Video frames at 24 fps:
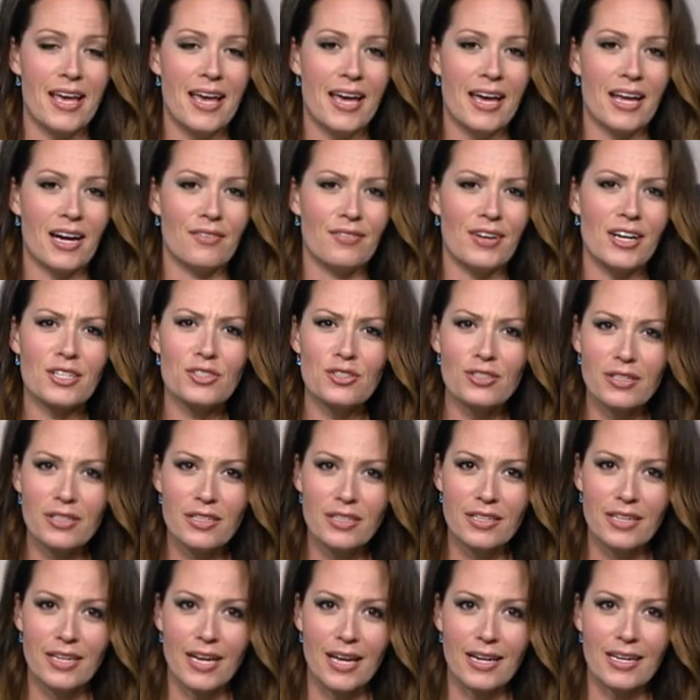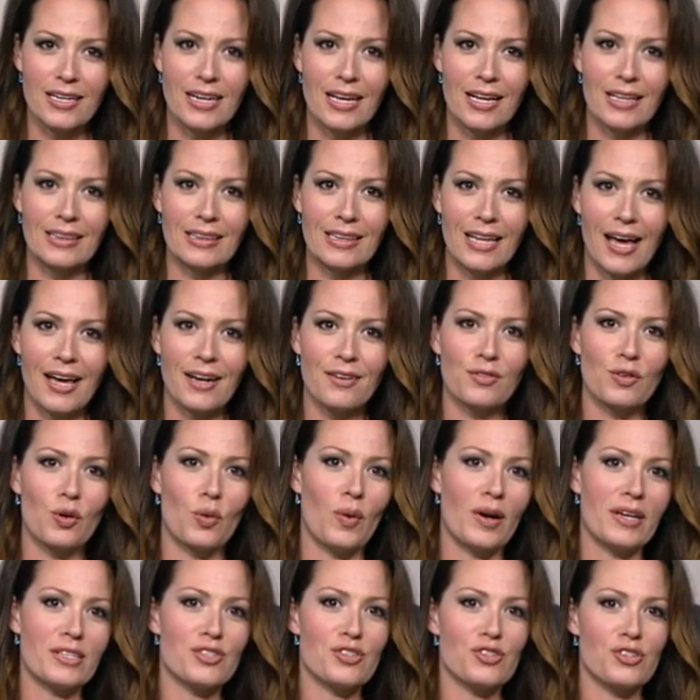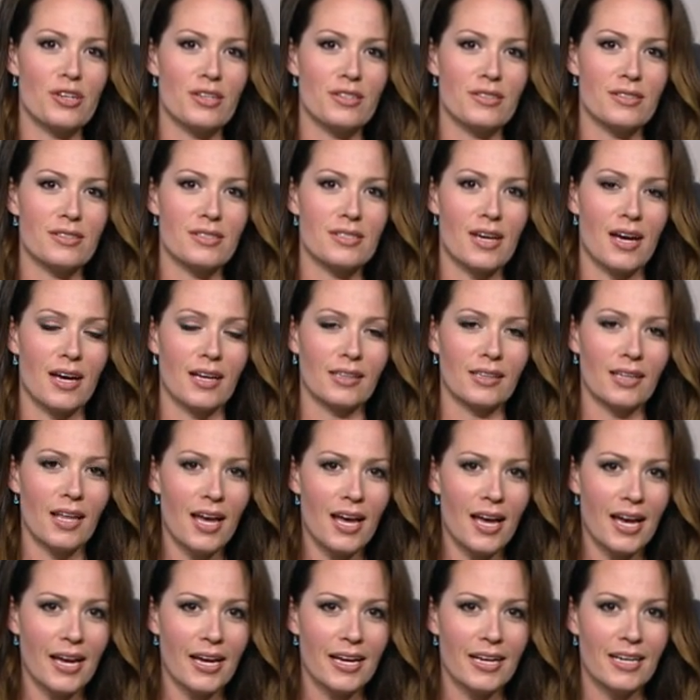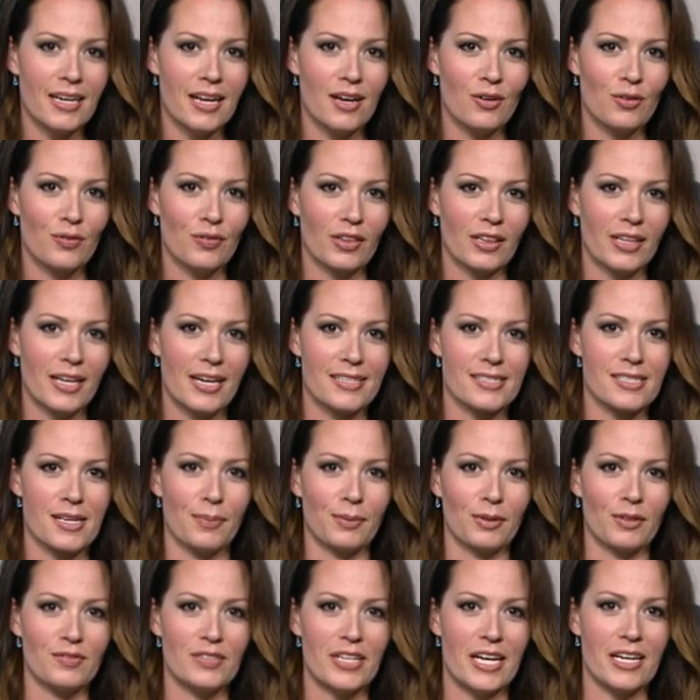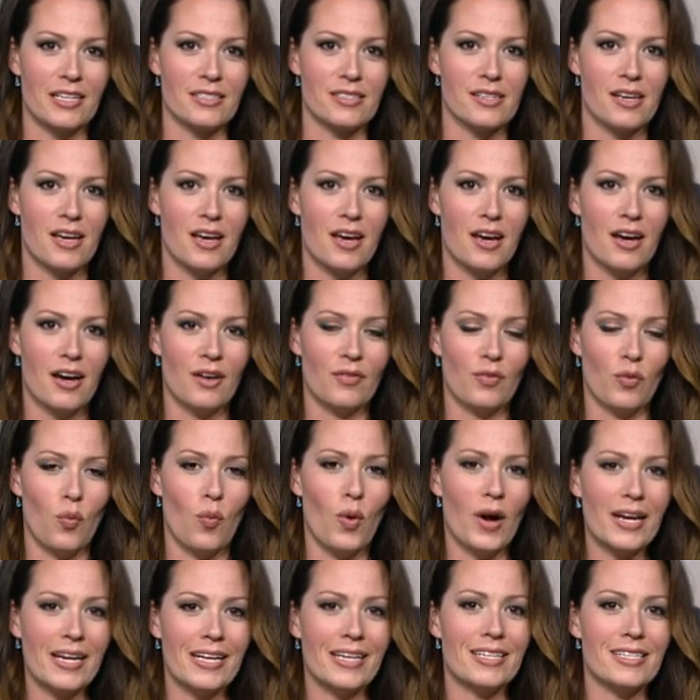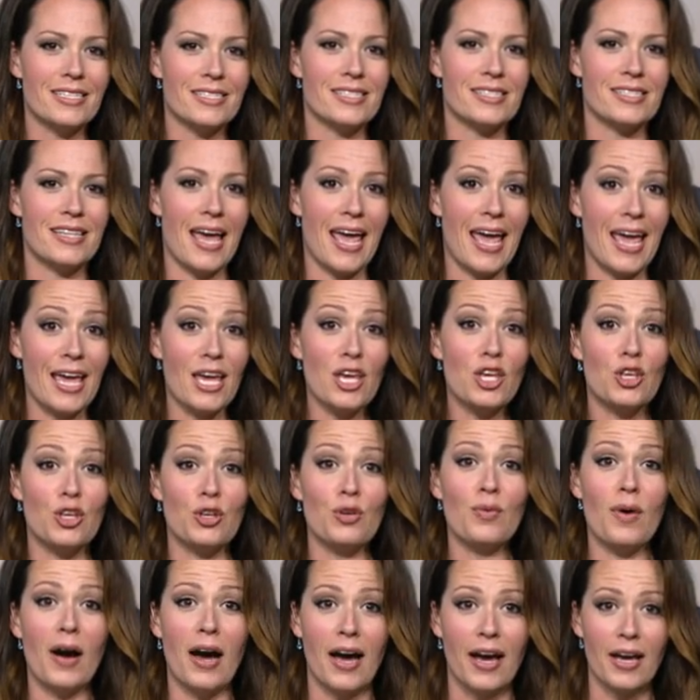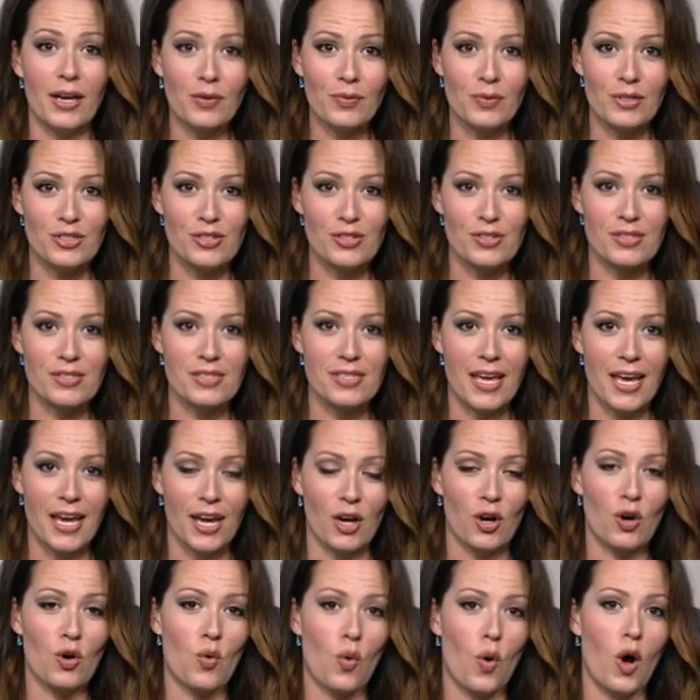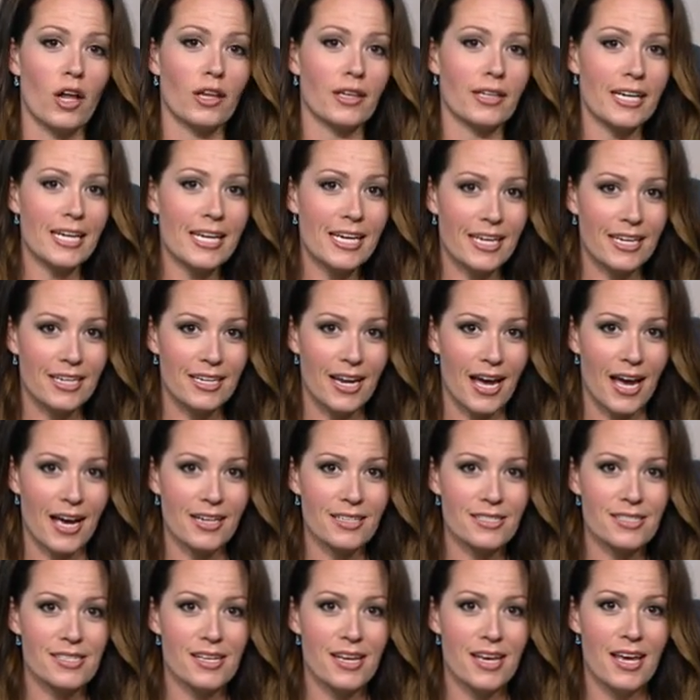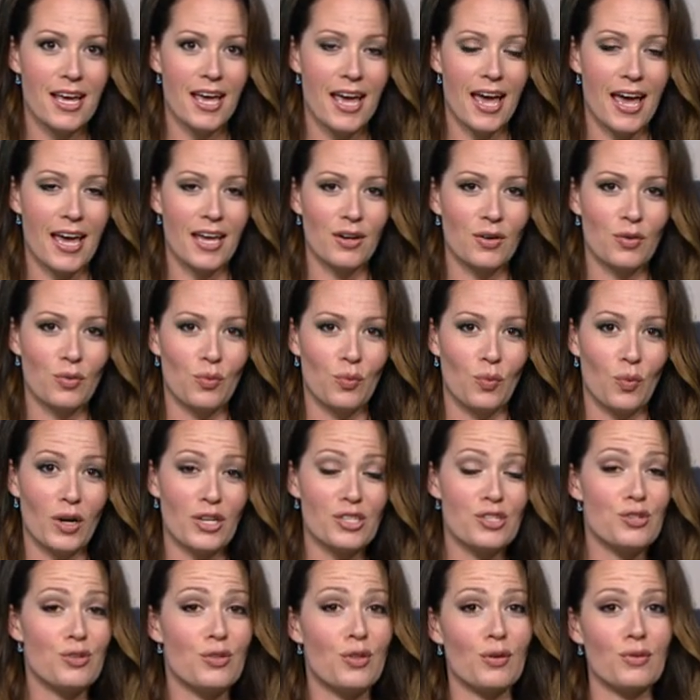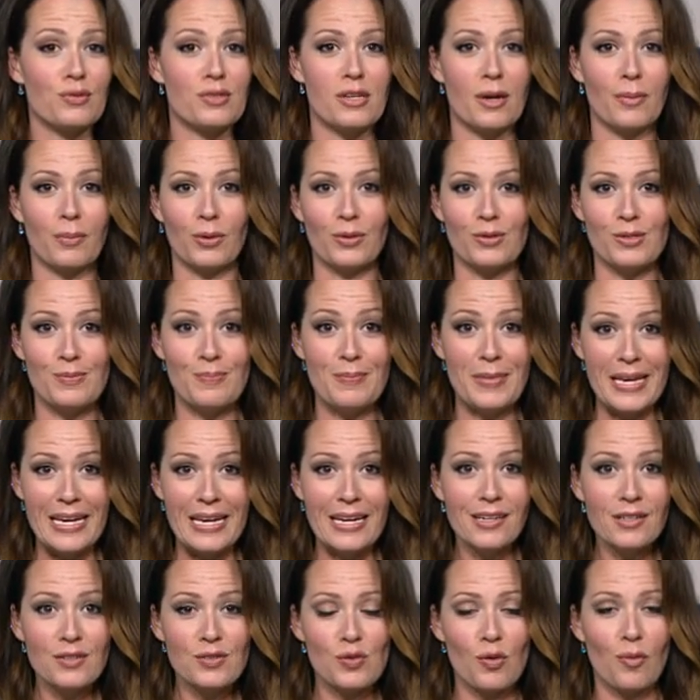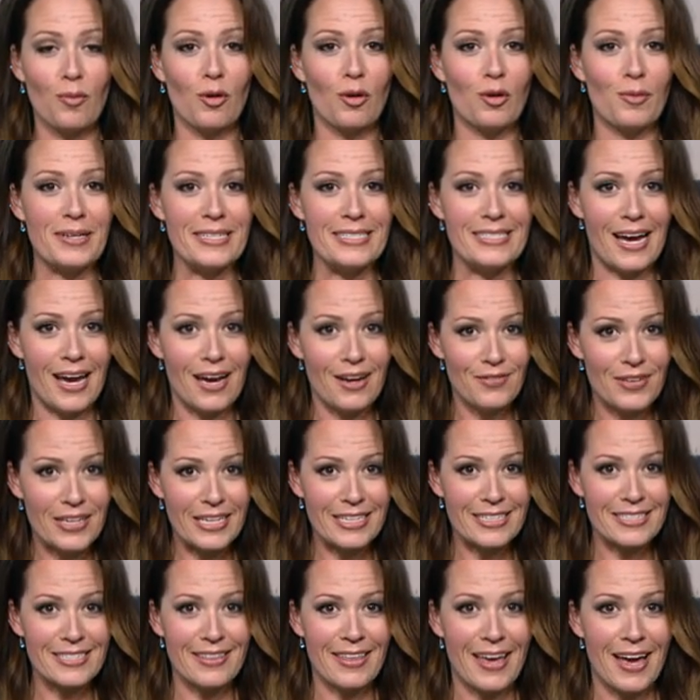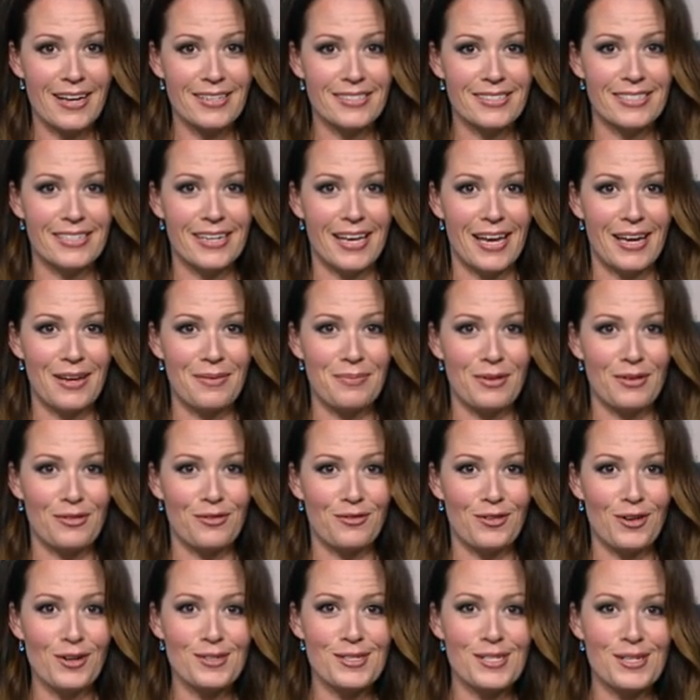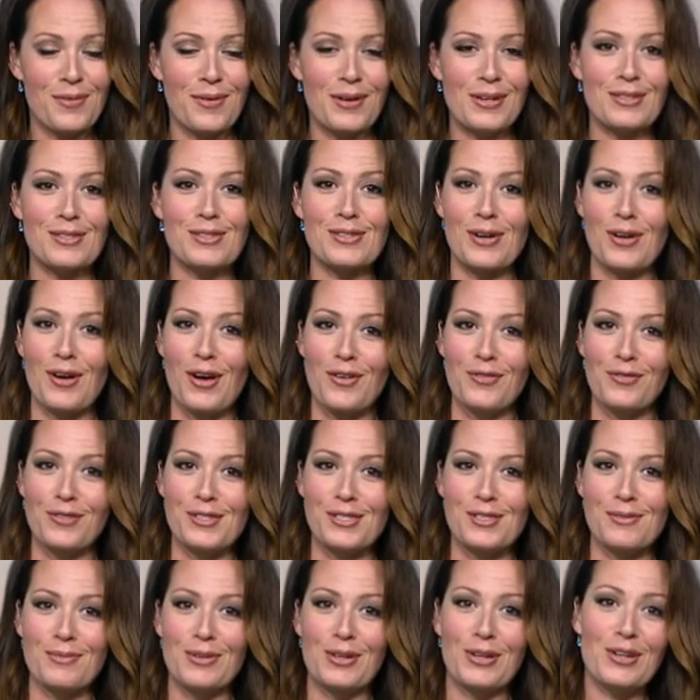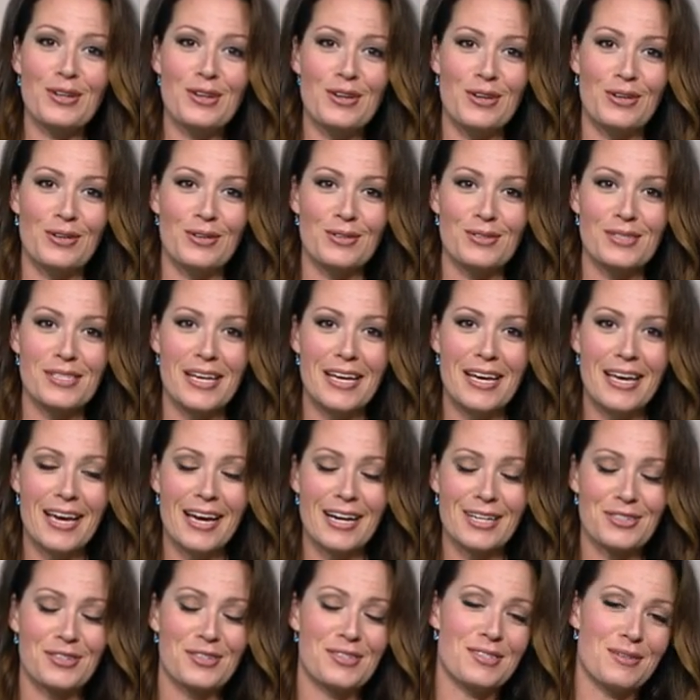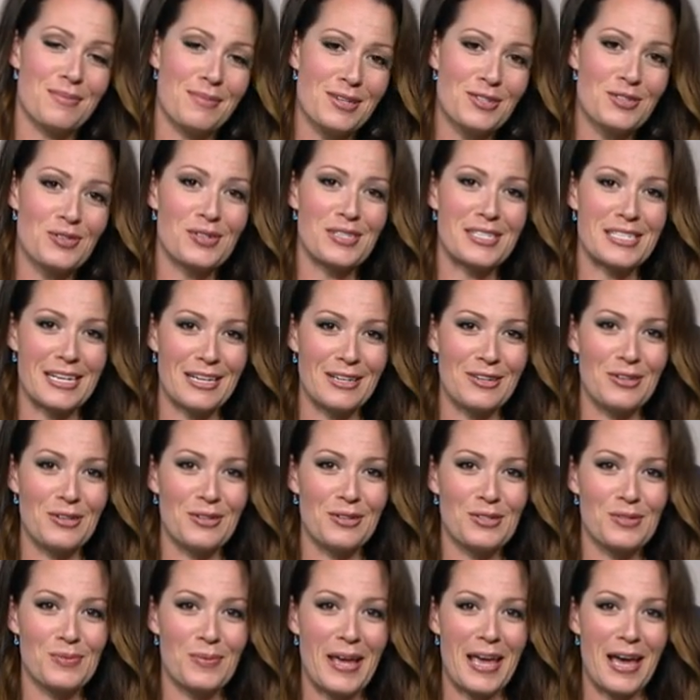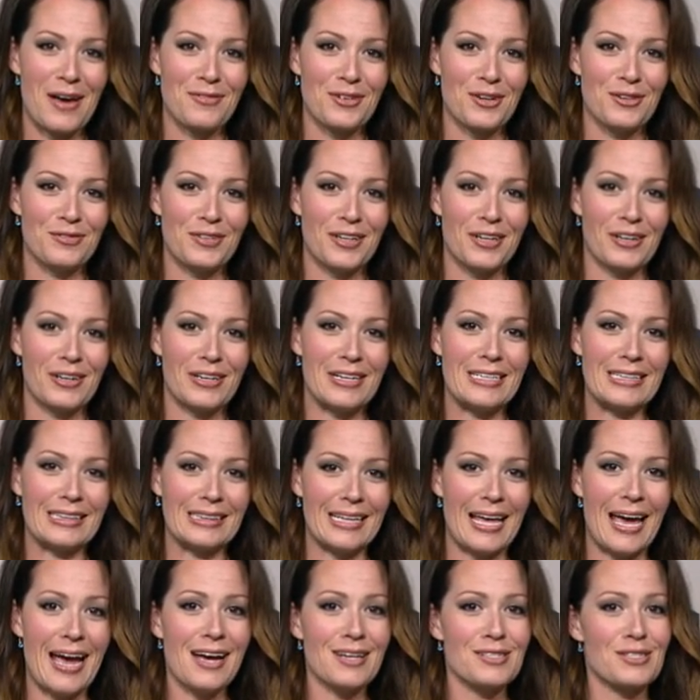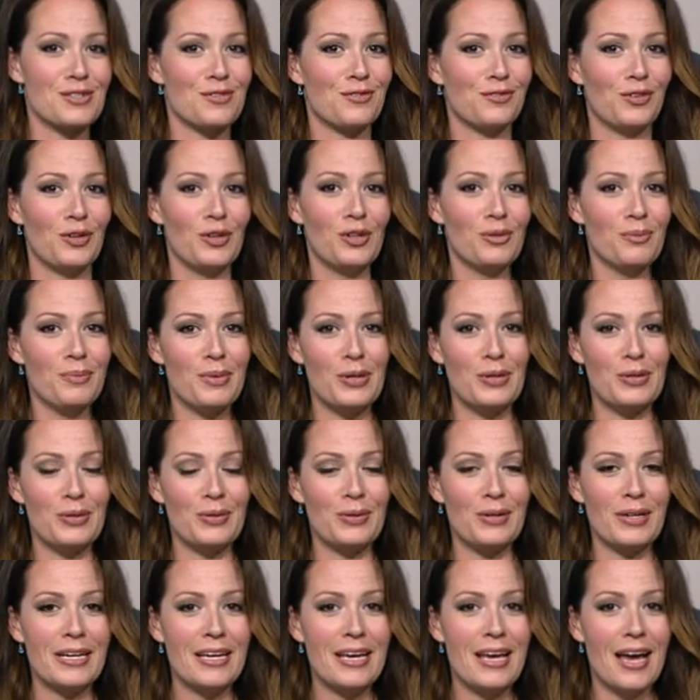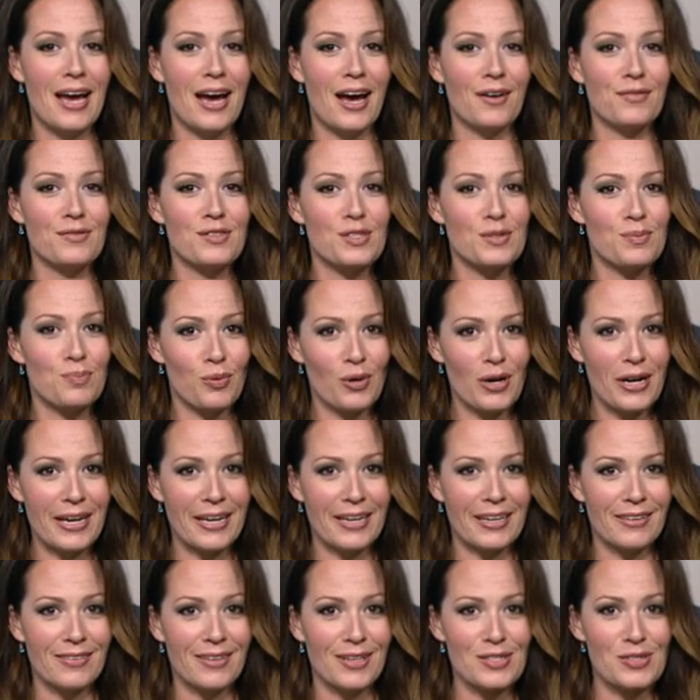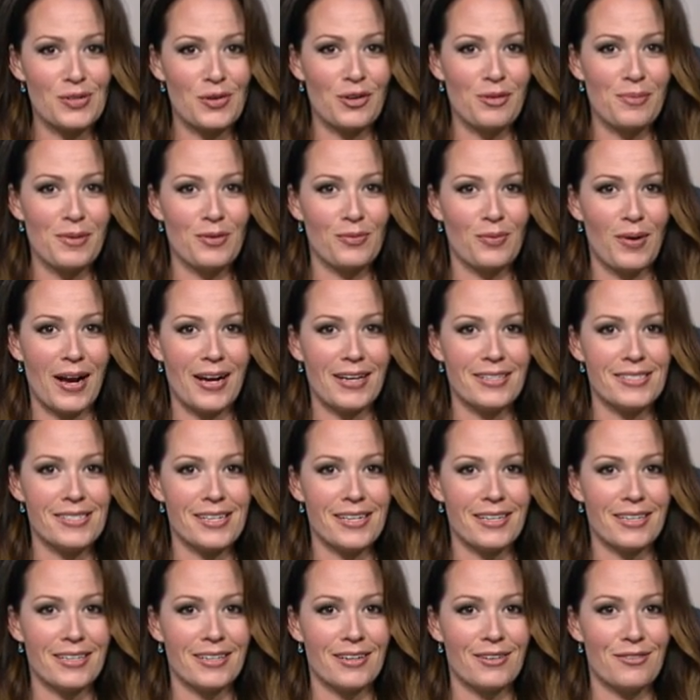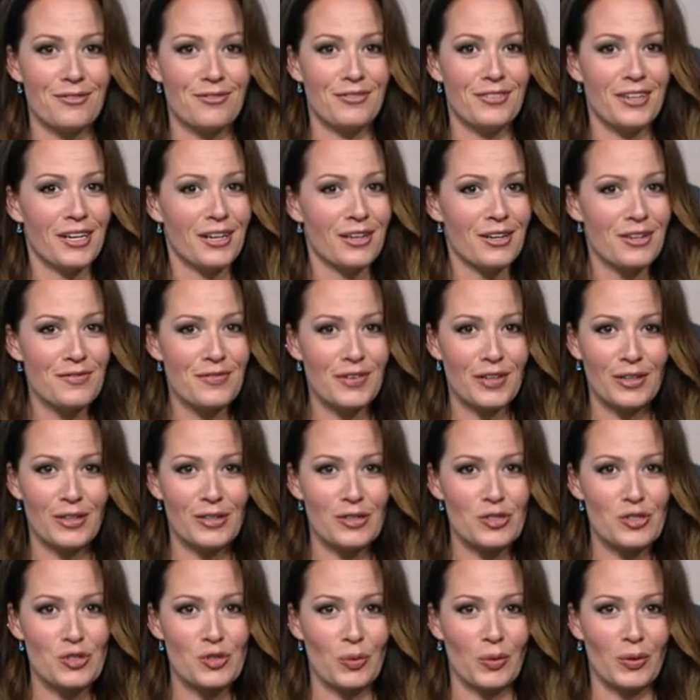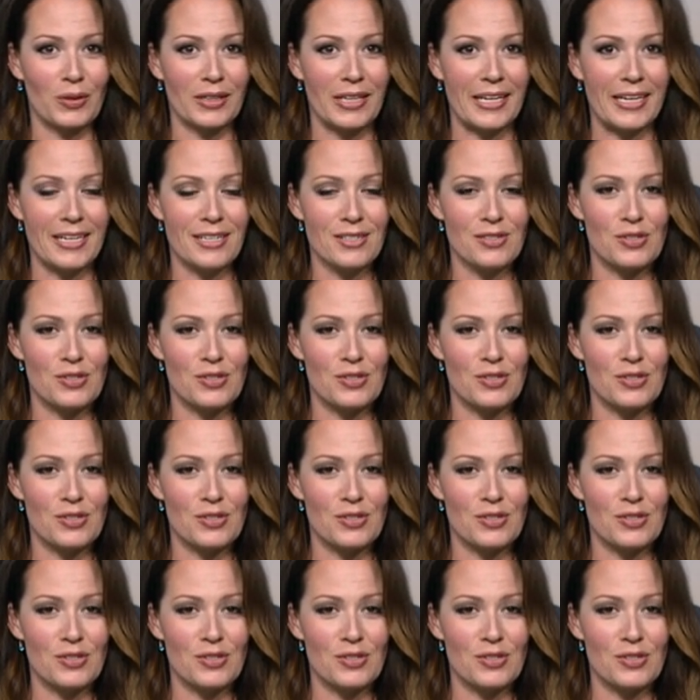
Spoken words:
And I've actually gotten a lot of questions online over the last couple of days of what is the AQI, which is the air quality index, and what do those numbers mean? So I'm going to be diving into that today. But first, I wanted to start off with some good news, actually some interesting news. We have our very last full moon of spring that's going to be rising very shortly.